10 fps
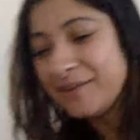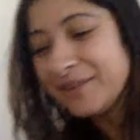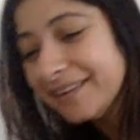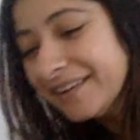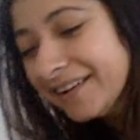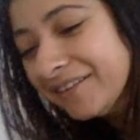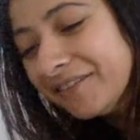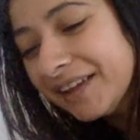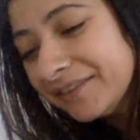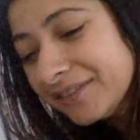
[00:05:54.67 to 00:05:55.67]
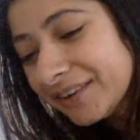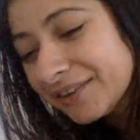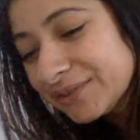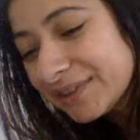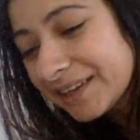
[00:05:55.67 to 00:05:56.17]
when we're doing
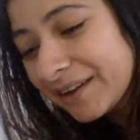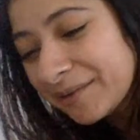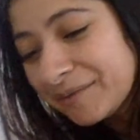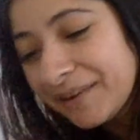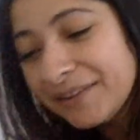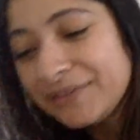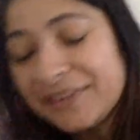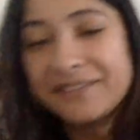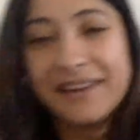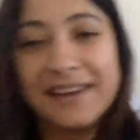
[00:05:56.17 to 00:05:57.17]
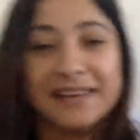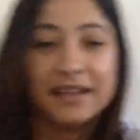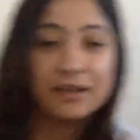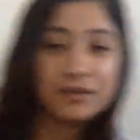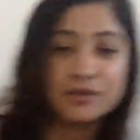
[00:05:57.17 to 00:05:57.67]
our breath work, right? So